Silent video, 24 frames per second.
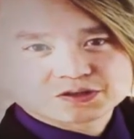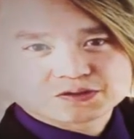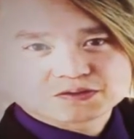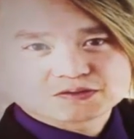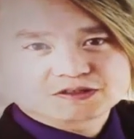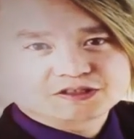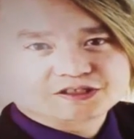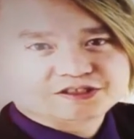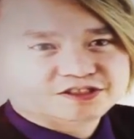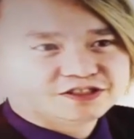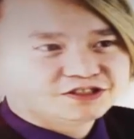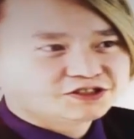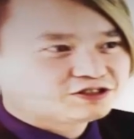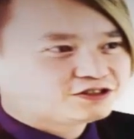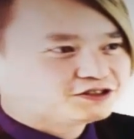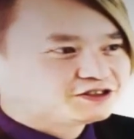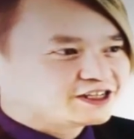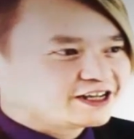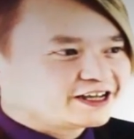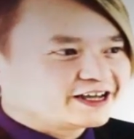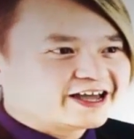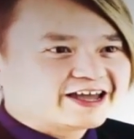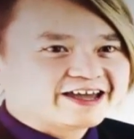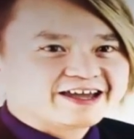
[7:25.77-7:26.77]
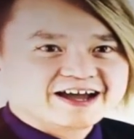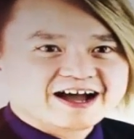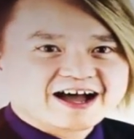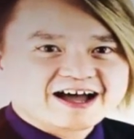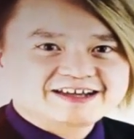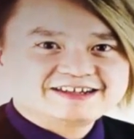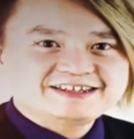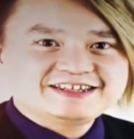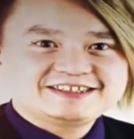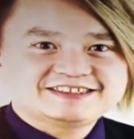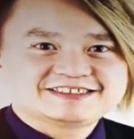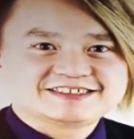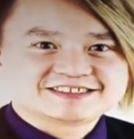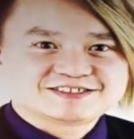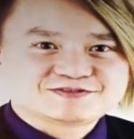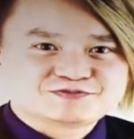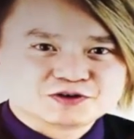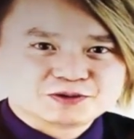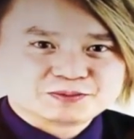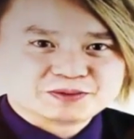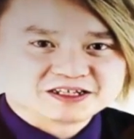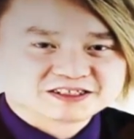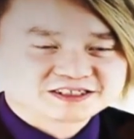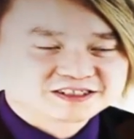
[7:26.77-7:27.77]
So he just say, hey, I need this
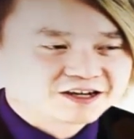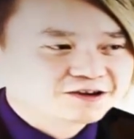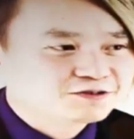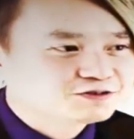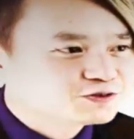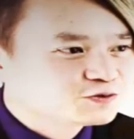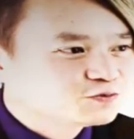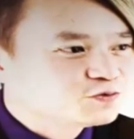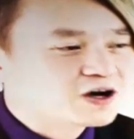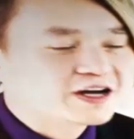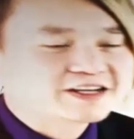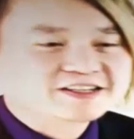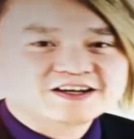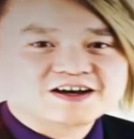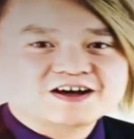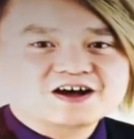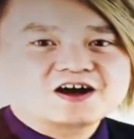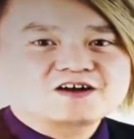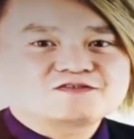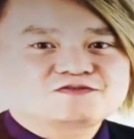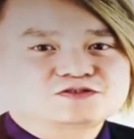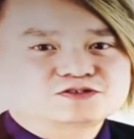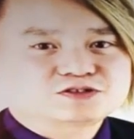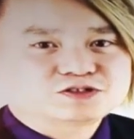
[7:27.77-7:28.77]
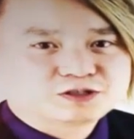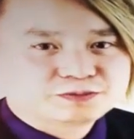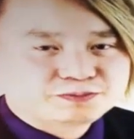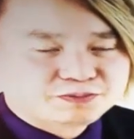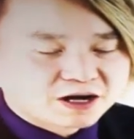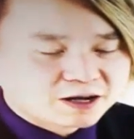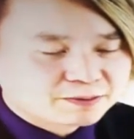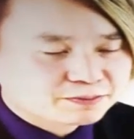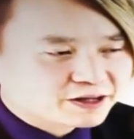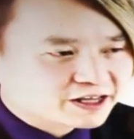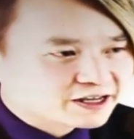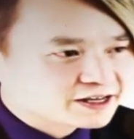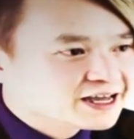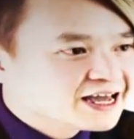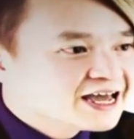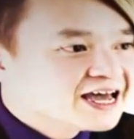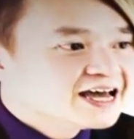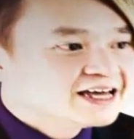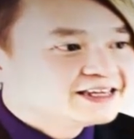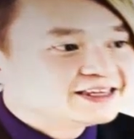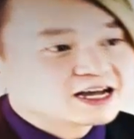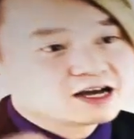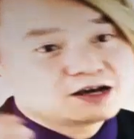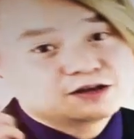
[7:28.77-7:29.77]
for myself, so why not offer to the public?
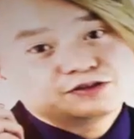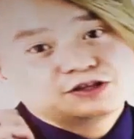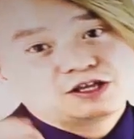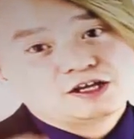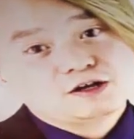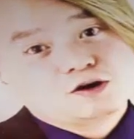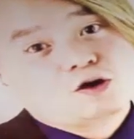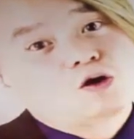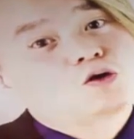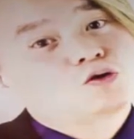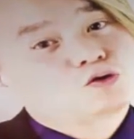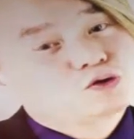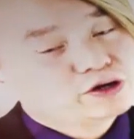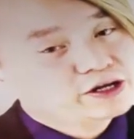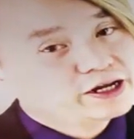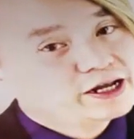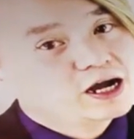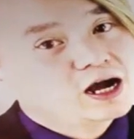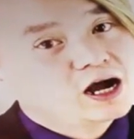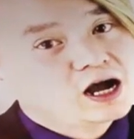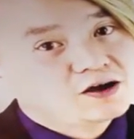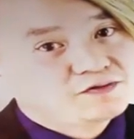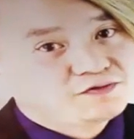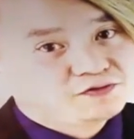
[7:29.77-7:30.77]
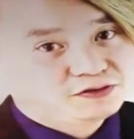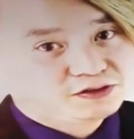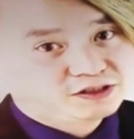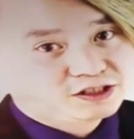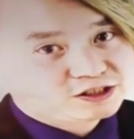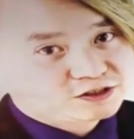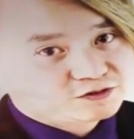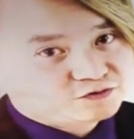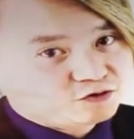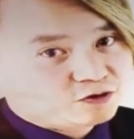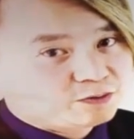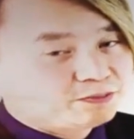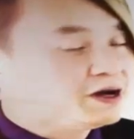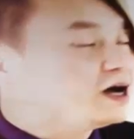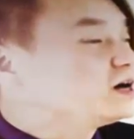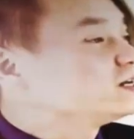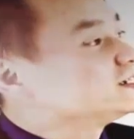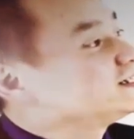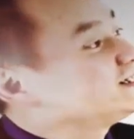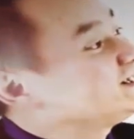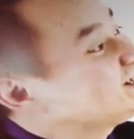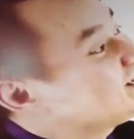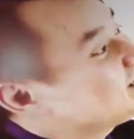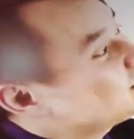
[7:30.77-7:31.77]
Now, they already offered this for
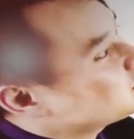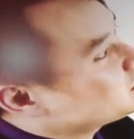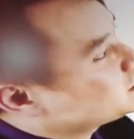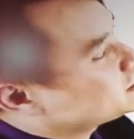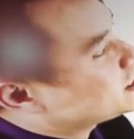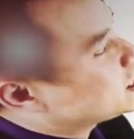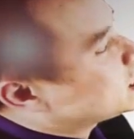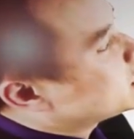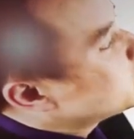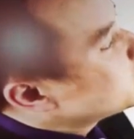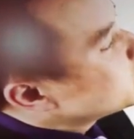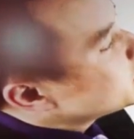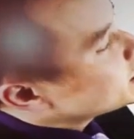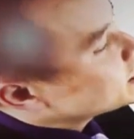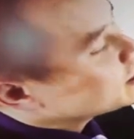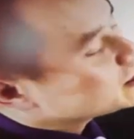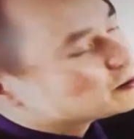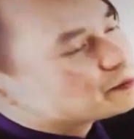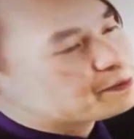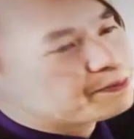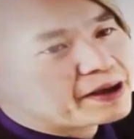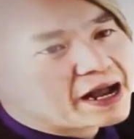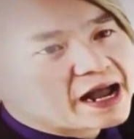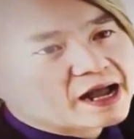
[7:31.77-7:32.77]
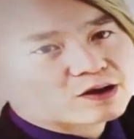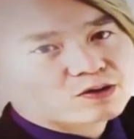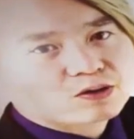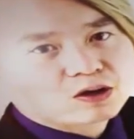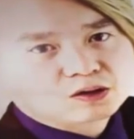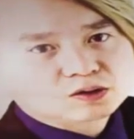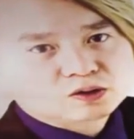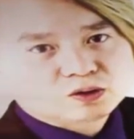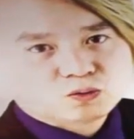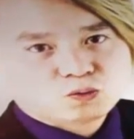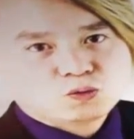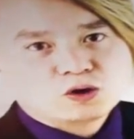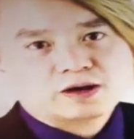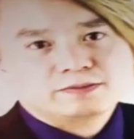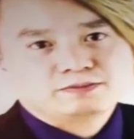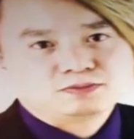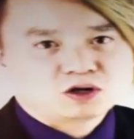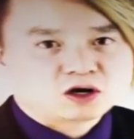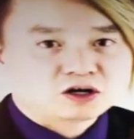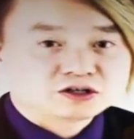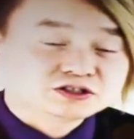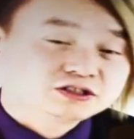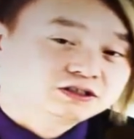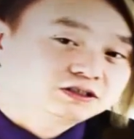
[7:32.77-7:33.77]
about a year now in the background in the
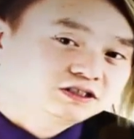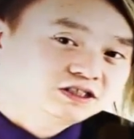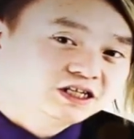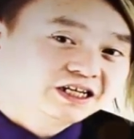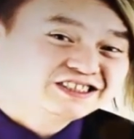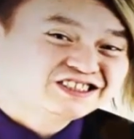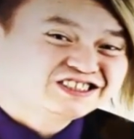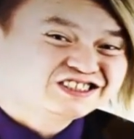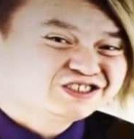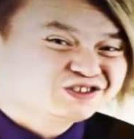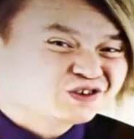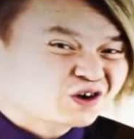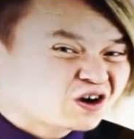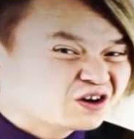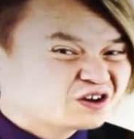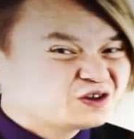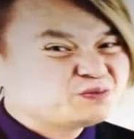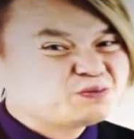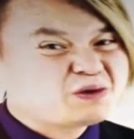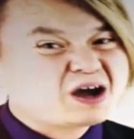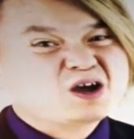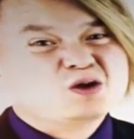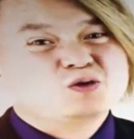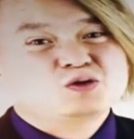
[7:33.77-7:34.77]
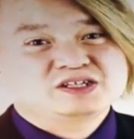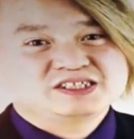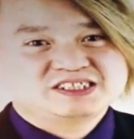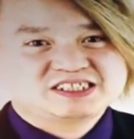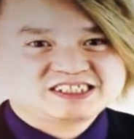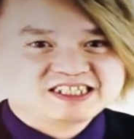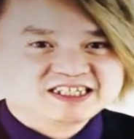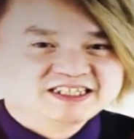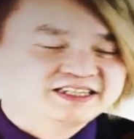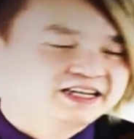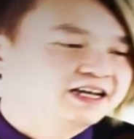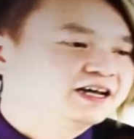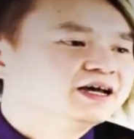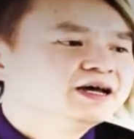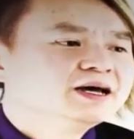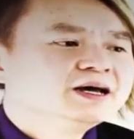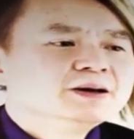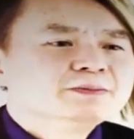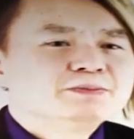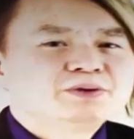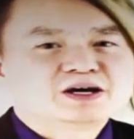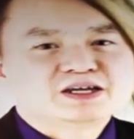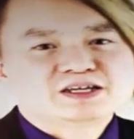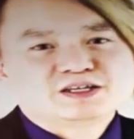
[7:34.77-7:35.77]
webinar. Chances are you might already seen
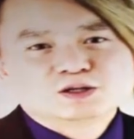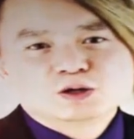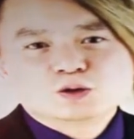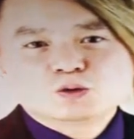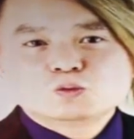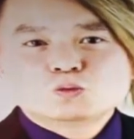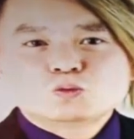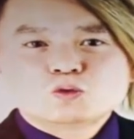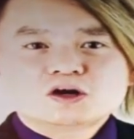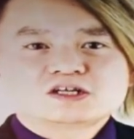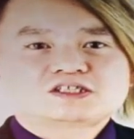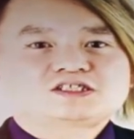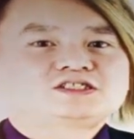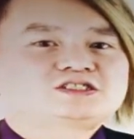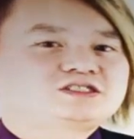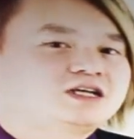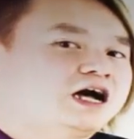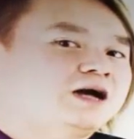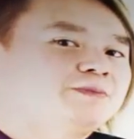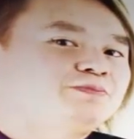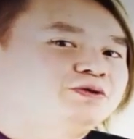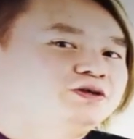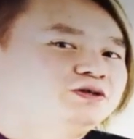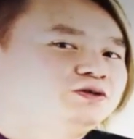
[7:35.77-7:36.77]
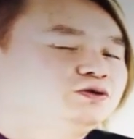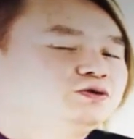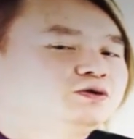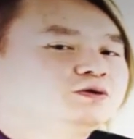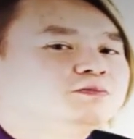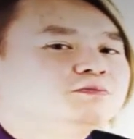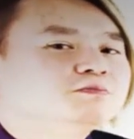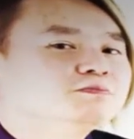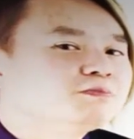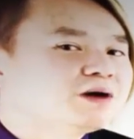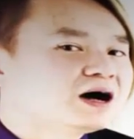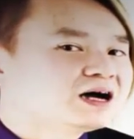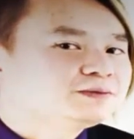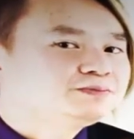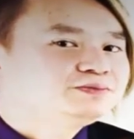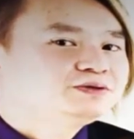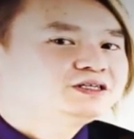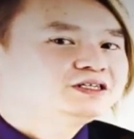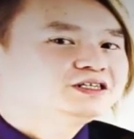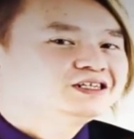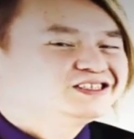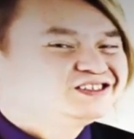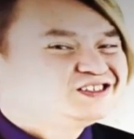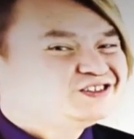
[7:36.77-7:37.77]
it. But you know what's stopping you might
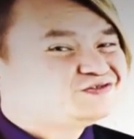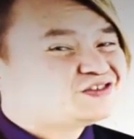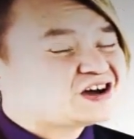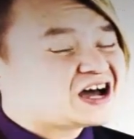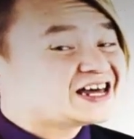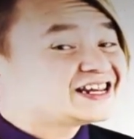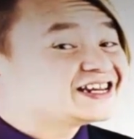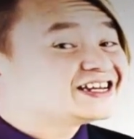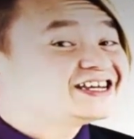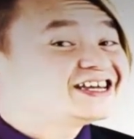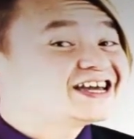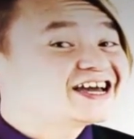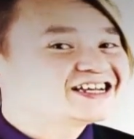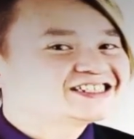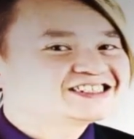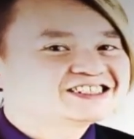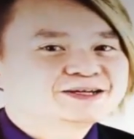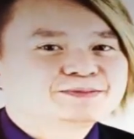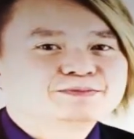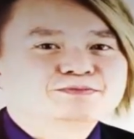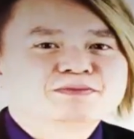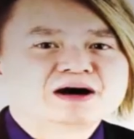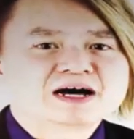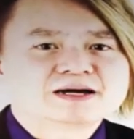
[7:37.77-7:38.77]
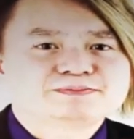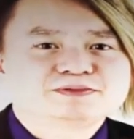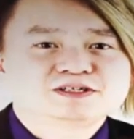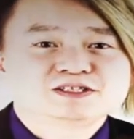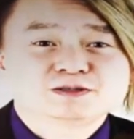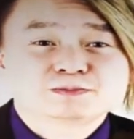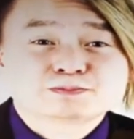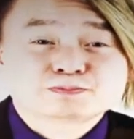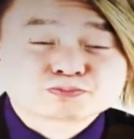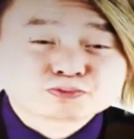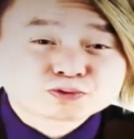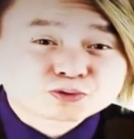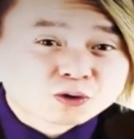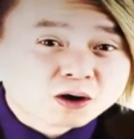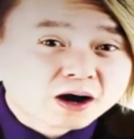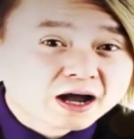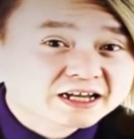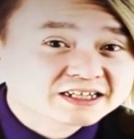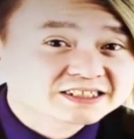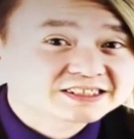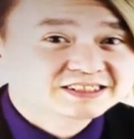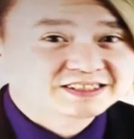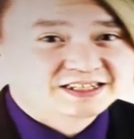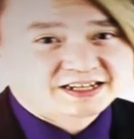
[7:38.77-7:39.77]
be, if have had a guess, might be the
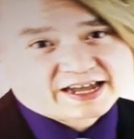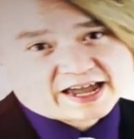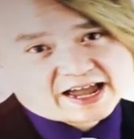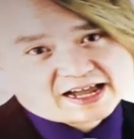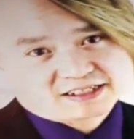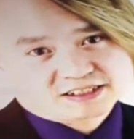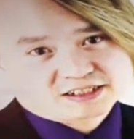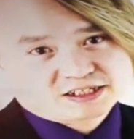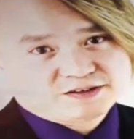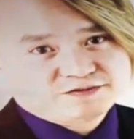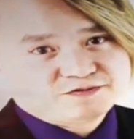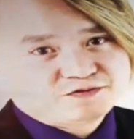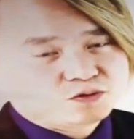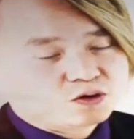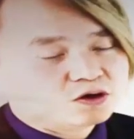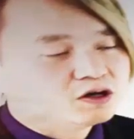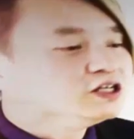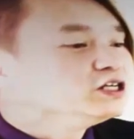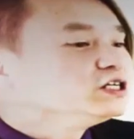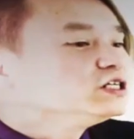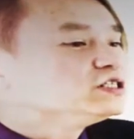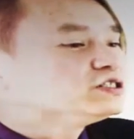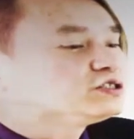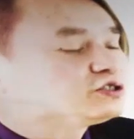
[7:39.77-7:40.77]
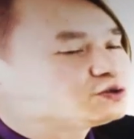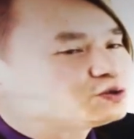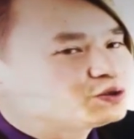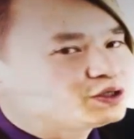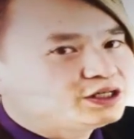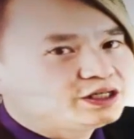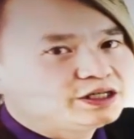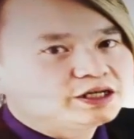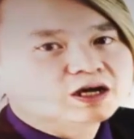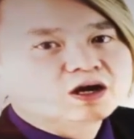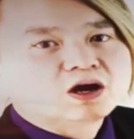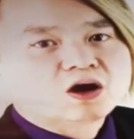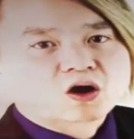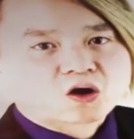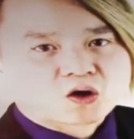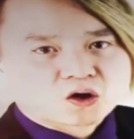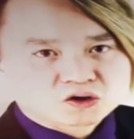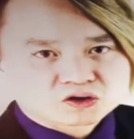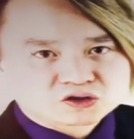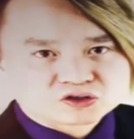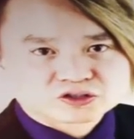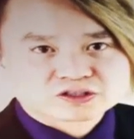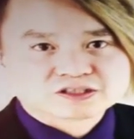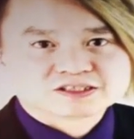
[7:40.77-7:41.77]
price they're asking for
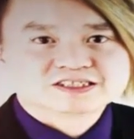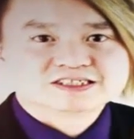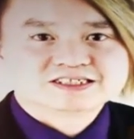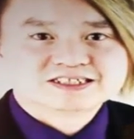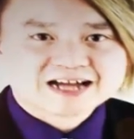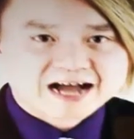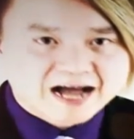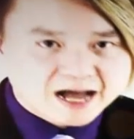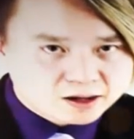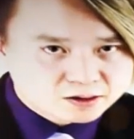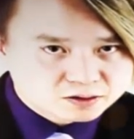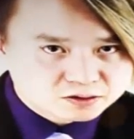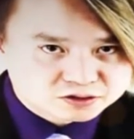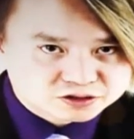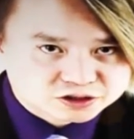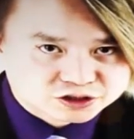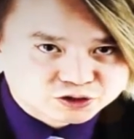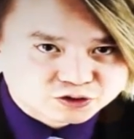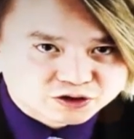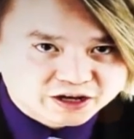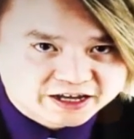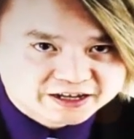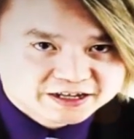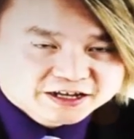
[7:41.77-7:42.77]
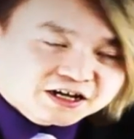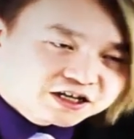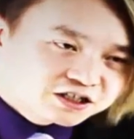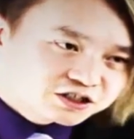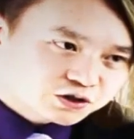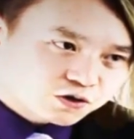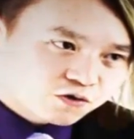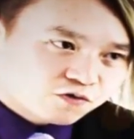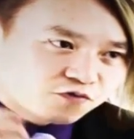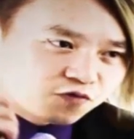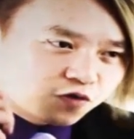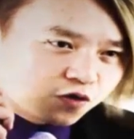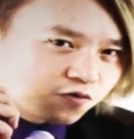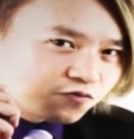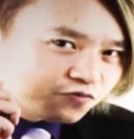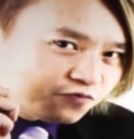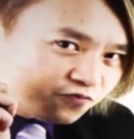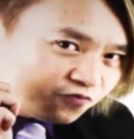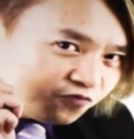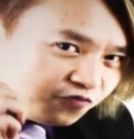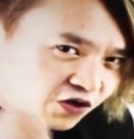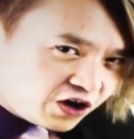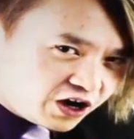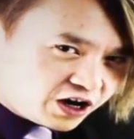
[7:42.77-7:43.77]
$300. Okay, so for
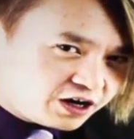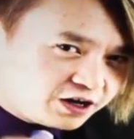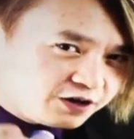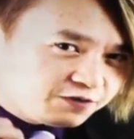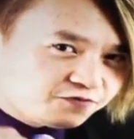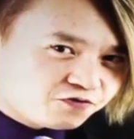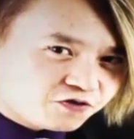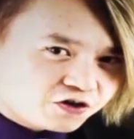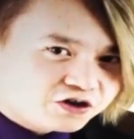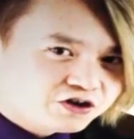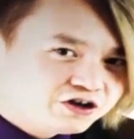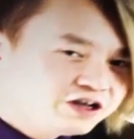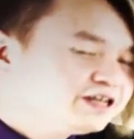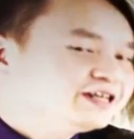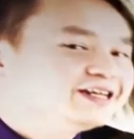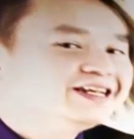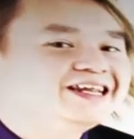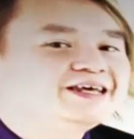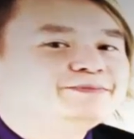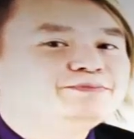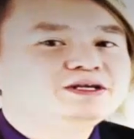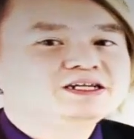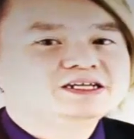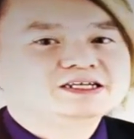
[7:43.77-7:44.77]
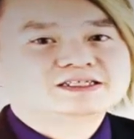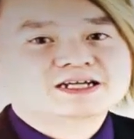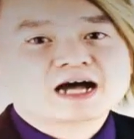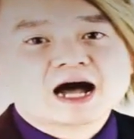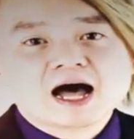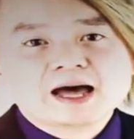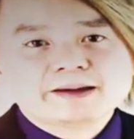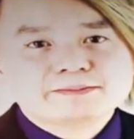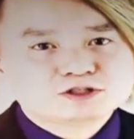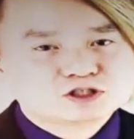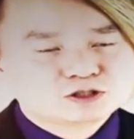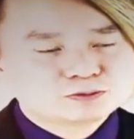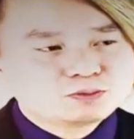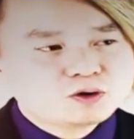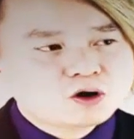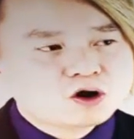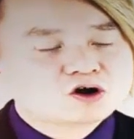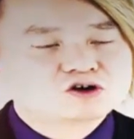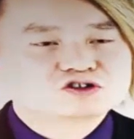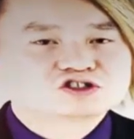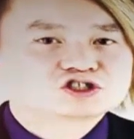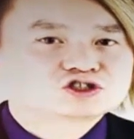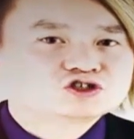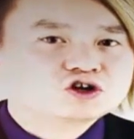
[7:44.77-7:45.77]
very, very limited time
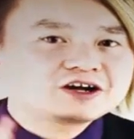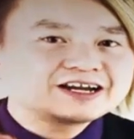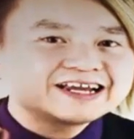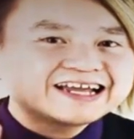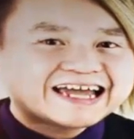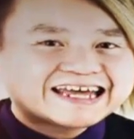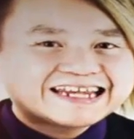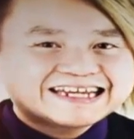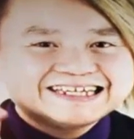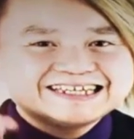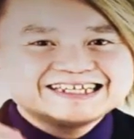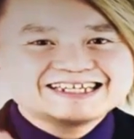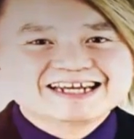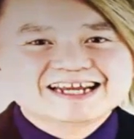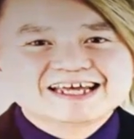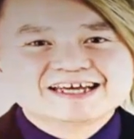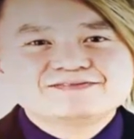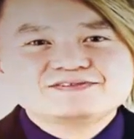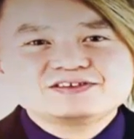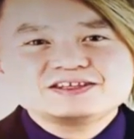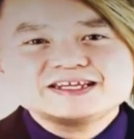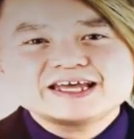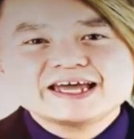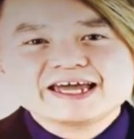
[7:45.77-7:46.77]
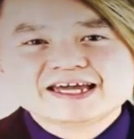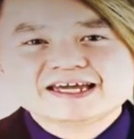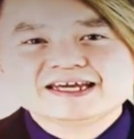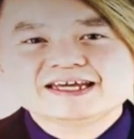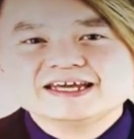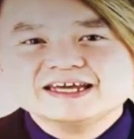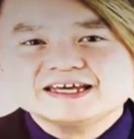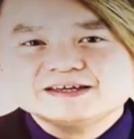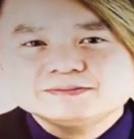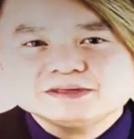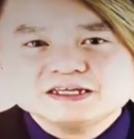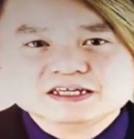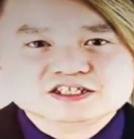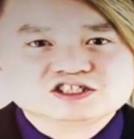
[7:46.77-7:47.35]
tomorrow, starting at 11 a.m.